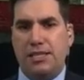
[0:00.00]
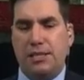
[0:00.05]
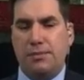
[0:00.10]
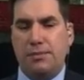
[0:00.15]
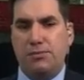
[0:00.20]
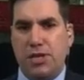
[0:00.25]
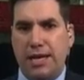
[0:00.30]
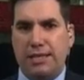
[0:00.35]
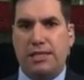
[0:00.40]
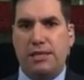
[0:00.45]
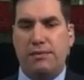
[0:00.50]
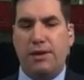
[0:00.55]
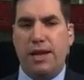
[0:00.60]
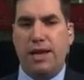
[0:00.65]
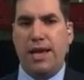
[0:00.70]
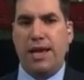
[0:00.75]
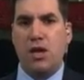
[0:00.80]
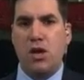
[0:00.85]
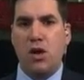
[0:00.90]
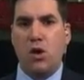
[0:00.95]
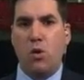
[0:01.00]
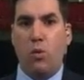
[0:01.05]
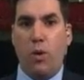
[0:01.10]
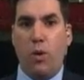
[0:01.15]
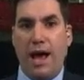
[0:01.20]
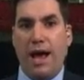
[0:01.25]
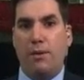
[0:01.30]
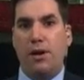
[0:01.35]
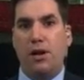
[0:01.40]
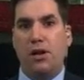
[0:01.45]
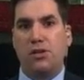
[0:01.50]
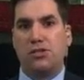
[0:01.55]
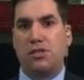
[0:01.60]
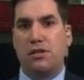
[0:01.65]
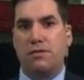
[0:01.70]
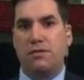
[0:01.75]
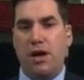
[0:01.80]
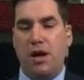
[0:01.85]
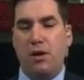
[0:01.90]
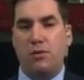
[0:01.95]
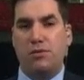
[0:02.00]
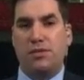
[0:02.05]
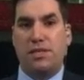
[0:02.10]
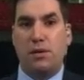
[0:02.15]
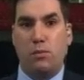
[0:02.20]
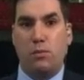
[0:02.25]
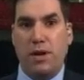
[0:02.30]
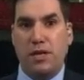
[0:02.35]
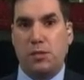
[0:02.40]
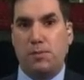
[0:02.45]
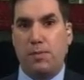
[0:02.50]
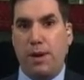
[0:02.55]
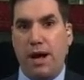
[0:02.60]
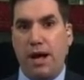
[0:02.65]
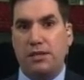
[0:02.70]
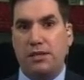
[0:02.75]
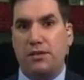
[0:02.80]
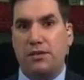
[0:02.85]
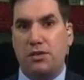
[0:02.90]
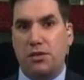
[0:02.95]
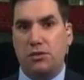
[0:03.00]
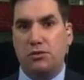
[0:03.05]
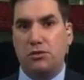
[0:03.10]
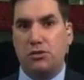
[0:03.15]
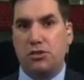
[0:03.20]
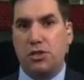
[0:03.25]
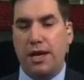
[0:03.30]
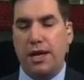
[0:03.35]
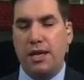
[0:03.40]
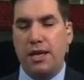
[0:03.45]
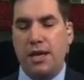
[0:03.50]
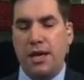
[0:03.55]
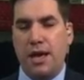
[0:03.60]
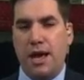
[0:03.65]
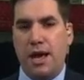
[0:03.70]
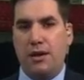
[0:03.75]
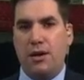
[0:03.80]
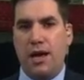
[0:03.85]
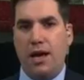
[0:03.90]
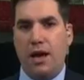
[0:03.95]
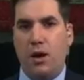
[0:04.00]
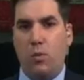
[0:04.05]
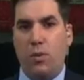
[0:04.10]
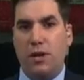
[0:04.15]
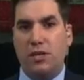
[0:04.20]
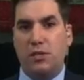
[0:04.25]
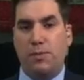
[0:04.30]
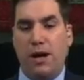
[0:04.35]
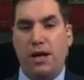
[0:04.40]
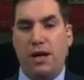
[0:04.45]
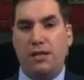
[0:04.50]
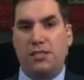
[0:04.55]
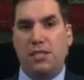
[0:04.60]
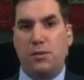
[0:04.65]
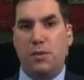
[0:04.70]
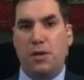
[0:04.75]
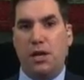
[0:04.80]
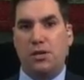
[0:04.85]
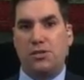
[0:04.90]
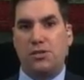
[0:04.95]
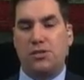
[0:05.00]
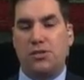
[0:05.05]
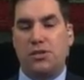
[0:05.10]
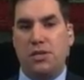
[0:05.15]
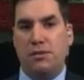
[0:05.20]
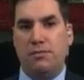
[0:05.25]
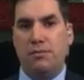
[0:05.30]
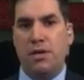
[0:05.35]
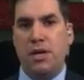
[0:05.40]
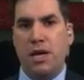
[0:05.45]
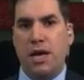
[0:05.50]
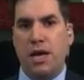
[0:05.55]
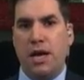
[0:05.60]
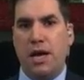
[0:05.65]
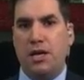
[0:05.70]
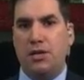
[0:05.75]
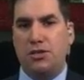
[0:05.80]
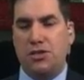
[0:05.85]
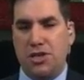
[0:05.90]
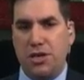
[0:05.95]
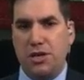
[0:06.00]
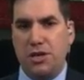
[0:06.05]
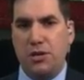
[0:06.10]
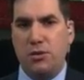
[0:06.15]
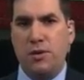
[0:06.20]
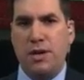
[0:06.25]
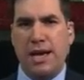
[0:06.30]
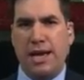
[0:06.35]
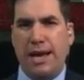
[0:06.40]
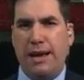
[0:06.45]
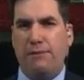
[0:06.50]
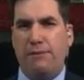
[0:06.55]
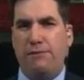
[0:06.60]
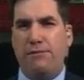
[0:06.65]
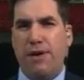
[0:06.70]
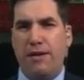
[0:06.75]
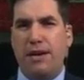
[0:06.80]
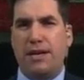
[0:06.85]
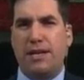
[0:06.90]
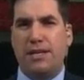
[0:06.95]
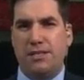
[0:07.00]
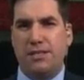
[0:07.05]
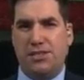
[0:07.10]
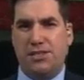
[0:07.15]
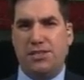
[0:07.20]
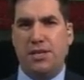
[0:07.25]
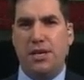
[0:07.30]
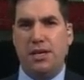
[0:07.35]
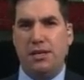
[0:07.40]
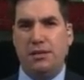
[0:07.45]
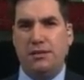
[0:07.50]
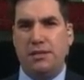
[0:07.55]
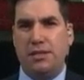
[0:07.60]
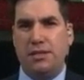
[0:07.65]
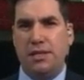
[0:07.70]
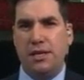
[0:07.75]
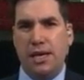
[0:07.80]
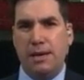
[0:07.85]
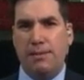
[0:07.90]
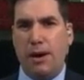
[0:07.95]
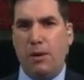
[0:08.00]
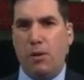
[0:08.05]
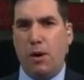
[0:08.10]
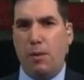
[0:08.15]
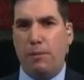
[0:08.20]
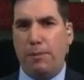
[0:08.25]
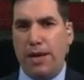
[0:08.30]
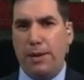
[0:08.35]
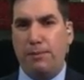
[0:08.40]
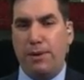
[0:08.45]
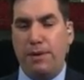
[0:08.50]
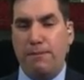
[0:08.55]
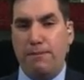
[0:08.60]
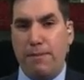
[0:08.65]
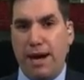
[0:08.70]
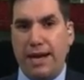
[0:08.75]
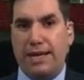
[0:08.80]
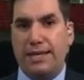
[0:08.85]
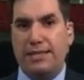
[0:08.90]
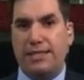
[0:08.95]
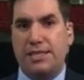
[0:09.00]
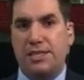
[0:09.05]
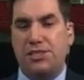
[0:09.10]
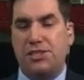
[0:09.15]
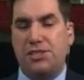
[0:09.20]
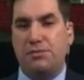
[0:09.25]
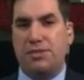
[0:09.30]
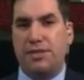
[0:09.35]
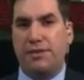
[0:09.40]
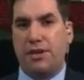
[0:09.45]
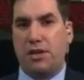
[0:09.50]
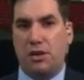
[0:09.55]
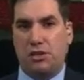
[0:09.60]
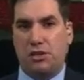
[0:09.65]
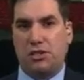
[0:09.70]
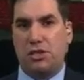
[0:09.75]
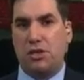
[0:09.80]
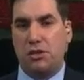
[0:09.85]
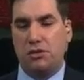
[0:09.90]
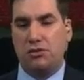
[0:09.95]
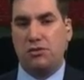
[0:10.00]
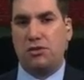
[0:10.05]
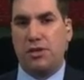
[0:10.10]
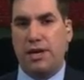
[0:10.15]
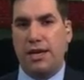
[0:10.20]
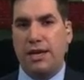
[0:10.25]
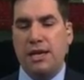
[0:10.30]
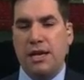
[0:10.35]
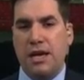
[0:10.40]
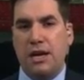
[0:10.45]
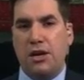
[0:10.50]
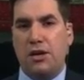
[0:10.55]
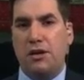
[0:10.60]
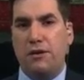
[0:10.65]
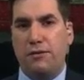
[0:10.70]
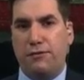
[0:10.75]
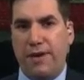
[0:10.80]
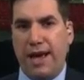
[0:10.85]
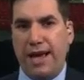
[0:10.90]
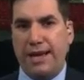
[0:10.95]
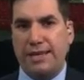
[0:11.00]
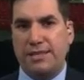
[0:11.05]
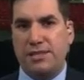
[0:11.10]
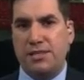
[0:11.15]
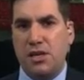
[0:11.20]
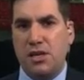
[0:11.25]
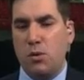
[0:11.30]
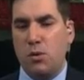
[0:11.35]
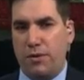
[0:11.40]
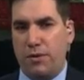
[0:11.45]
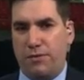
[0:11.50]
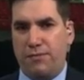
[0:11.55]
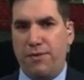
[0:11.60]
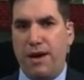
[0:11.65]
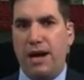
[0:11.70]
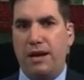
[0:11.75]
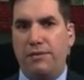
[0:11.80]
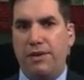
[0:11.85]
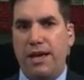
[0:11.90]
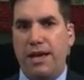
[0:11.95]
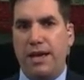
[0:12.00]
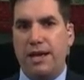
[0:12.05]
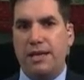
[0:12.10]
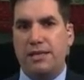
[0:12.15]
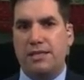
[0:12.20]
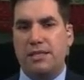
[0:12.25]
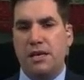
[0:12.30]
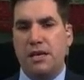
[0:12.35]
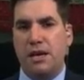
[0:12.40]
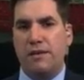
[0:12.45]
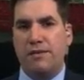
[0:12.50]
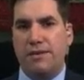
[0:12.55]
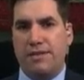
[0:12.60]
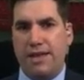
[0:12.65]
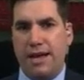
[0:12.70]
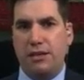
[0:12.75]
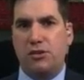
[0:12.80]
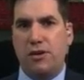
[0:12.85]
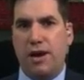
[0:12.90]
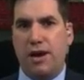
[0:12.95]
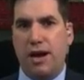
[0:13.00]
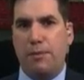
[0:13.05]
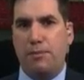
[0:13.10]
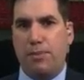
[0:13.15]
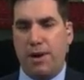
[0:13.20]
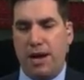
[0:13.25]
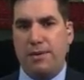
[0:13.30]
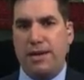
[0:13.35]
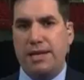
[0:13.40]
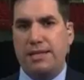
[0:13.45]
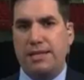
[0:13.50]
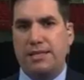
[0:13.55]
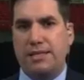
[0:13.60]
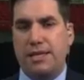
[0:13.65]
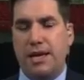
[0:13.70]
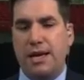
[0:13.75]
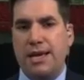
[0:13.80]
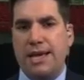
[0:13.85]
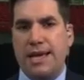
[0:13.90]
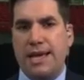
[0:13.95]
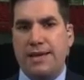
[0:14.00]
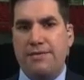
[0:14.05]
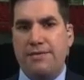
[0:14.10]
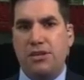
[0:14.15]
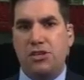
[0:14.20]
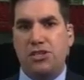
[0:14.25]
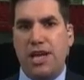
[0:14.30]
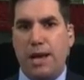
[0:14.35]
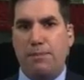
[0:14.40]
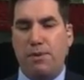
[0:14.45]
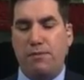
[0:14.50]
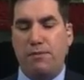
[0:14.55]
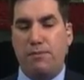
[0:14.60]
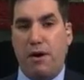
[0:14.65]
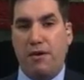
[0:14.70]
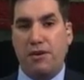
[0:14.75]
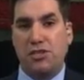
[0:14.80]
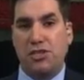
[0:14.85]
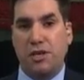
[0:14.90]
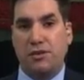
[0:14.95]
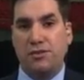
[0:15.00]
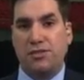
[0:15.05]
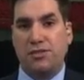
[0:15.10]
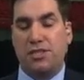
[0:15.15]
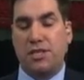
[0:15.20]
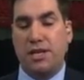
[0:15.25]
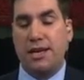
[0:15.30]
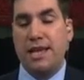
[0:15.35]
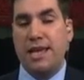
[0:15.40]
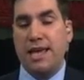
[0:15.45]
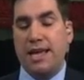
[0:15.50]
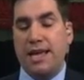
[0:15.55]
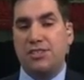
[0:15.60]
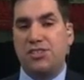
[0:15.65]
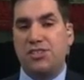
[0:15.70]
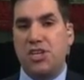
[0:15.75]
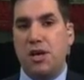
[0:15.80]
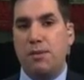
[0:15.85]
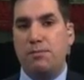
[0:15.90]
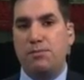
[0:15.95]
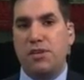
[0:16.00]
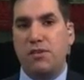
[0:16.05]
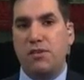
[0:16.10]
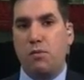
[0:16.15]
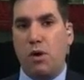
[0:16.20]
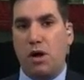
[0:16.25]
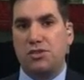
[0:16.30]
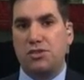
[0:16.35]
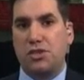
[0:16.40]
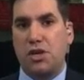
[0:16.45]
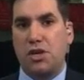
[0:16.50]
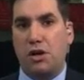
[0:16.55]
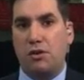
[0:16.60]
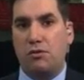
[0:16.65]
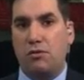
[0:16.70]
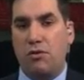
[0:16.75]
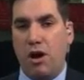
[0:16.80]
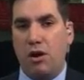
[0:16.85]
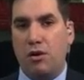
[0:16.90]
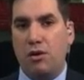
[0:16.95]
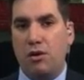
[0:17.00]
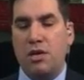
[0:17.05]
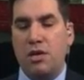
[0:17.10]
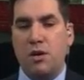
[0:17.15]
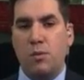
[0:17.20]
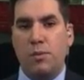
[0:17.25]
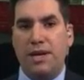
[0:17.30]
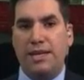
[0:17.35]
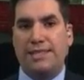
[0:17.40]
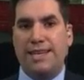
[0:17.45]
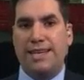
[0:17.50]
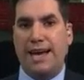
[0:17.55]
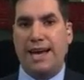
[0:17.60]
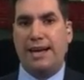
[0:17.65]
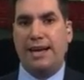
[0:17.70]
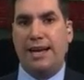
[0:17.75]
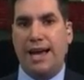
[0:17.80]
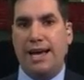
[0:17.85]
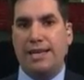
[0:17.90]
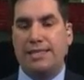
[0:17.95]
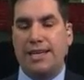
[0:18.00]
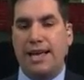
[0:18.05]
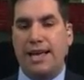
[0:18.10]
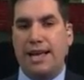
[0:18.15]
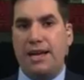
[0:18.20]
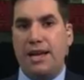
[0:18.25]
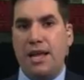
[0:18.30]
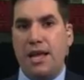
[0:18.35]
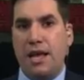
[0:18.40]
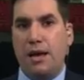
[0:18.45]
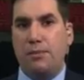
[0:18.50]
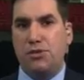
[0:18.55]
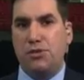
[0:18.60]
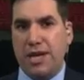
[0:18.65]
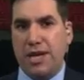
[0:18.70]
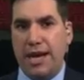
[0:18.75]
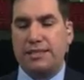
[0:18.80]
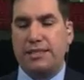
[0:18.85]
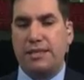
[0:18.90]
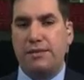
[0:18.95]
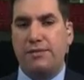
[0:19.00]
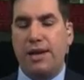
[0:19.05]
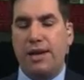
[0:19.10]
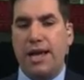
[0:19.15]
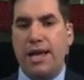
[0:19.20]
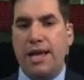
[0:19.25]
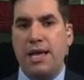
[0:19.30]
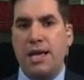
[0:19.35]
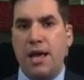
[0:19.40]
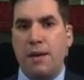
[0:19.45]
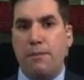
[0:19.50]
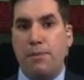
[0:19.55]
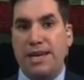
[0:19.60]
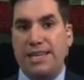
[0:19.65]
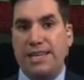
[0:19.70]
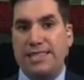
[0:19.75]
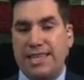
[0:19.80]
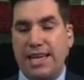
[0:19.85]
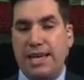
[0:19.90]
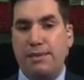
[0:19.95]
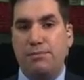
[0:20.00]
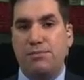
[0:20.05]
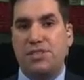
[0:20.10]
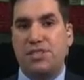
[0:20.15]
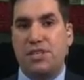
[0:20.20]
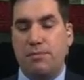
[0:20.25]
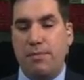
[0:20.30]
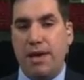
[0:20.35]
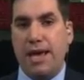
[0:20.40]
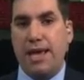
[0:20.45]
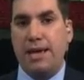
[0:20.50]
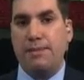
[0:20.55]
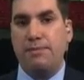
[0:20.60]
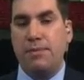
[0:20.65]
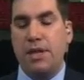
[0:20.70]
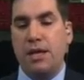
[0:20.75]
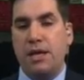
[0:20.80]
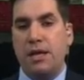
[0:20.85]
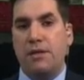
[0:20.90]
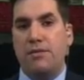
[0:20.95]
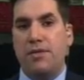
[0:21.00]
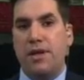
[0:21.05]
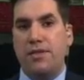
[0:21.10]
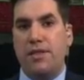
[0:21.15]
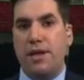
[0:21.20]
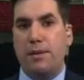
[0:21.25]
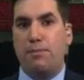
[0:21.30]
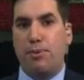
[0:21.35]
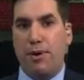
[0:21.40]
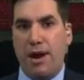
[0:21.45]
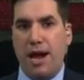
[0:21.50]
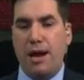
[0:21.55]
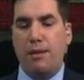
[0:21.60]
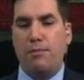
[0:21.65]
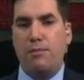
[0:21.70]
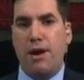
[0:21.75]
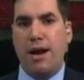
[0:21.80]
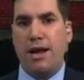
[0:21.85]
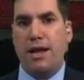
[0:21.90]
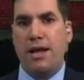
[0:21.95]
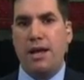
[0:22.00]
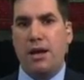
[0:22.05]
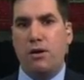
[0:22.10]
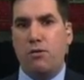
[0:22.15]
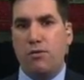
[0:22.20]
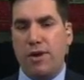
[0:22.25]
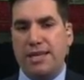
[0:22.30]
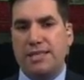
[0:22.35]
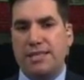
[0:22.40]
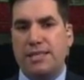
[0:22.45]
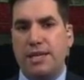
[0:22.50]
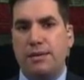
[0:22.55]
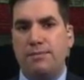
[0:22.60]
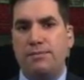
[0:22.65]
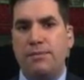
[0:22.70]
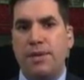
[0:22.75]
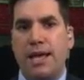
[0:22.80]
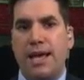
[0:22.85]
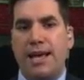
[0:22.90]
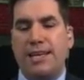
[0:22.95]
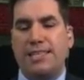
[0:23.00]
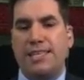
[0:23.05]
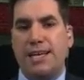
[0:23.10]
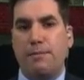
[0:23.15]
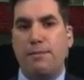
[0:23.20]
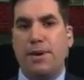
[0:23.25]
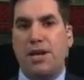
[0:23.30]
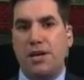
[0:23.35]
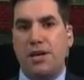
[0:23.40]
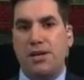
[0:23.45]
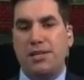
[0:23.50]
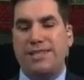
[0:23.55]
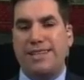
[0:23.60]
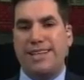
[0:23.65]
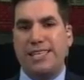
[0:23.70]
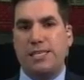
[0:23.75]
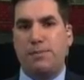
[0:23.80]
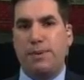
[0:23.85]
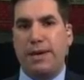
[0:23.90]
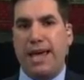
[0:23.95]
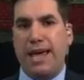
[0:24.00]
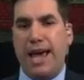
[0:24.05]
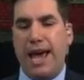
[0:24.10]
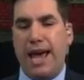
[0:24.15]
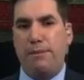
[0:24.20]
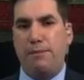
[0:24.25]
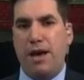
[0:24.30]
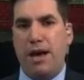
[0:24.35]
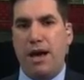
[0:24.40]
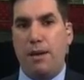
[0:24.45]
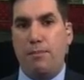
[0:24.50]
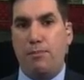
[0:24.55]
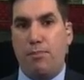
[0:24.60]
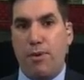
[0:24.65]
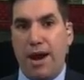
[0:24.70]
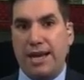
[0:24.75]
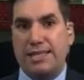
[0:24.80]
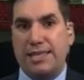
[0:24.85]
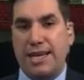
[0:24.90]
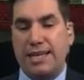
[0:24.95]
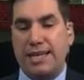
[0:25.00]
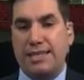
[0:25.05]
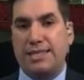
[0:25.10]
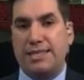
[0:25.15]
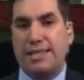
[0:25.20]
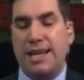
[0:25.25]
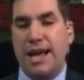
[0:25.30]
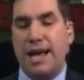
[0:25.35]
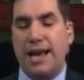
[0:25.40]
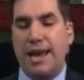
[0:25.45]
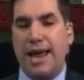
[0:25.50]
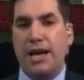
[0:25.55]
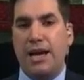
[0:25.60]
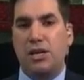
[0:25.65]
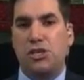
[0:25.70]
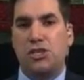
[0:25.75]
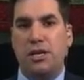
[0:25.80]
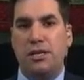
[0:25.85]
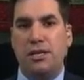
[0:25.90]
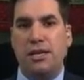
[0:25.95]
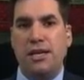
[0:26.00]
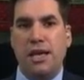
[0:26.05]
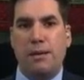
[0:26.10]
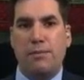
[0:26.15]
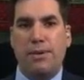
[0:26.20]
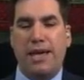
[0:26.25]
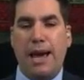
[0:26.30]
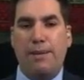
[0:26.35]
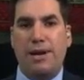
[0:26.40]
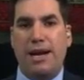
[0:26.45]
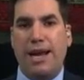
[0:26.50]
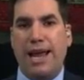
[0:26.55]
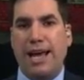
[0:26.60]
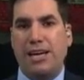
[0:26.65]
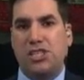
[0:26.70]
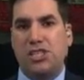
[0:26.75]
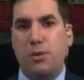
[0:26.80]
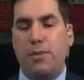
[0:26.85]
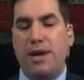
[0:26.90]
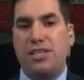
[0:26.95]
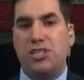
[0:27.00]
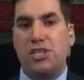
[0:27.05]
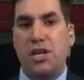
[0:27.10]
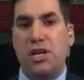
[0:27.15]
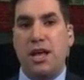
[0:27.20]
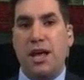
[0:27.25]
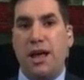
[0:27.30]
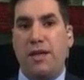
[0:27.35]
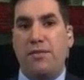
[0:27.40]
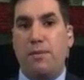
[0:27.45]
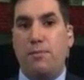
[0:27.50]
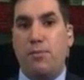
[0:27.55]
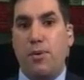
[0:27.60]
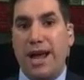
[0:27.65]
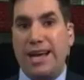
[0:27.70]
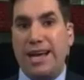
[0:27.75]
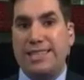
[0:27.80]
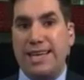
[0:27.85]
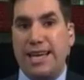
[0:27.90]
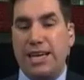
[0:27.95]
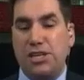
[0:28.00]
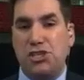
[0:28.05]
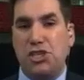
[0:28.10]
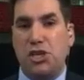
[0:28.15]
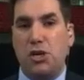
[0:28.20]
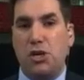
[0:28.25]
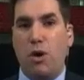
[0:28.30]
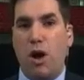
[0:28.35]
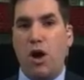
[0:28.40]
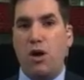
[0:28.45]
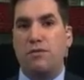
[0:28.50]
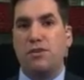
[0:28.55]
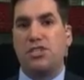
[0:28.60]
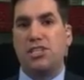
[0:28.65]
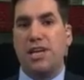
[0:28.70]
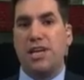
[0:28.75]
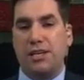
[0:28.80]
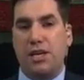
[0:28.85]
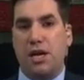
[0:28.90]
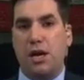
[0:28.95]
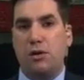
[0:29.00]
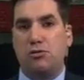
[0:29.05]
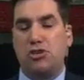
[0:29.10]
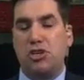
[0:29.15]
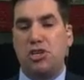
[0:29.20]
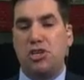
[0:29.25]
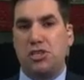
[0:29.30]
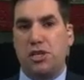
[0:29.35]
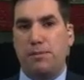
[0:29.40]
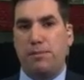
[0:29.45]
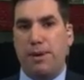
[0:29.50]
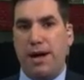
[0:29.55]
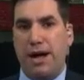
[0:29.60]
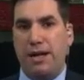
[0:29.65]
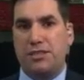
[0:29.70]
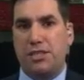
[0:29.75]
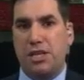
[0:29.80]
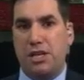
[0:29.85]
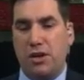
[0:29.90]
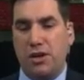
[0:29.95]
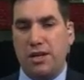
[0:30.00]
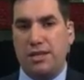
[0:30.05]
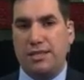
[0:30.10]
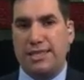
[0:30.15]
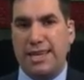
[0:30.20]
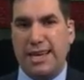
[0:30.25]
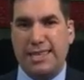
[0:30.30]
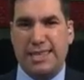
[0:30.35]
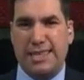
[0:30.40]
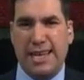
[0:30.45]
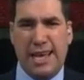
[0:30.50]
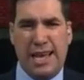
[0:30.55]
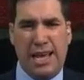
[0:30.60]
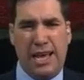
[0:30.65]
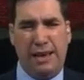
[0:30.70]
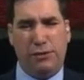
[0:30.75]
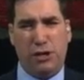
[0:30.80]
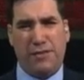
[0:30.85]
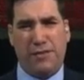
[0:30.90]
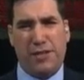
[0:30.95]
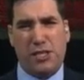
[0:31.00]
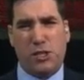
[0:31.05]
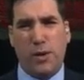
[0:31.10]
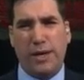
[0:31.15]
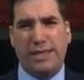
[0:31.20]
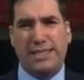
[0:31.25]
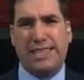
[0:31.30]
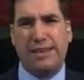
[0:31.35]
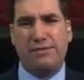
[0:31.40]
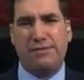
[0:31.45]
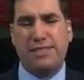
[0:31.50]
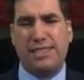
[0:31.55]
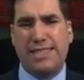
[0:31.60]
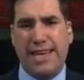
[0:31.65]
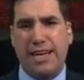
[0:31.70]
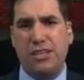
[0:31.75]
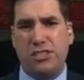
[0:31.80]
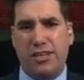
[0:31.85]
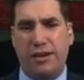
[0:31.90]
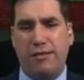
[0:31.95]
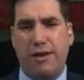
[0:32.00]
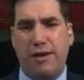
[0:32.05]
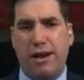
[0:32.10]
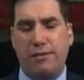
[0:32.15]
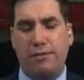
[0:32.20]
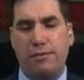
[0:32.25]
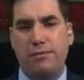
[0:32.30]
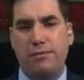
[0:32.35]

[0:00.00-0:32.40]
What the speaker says: objectively where we lost the votes, in which part of the country, and which parties we lost them to. And I'm very concerned about what people in my constituency and across the country are going to face with 5 years of a Thatcherite Prime Minister in the shape of Boris Johnson. In terms of what's gone wrong, we need to analyse it objectively, but it seems to me that the primary reason is that because this became a Brexit election, it became an election which the Brexit issue overshadowed traditional party loyalties. Was it all down to Brexit and nothing to do with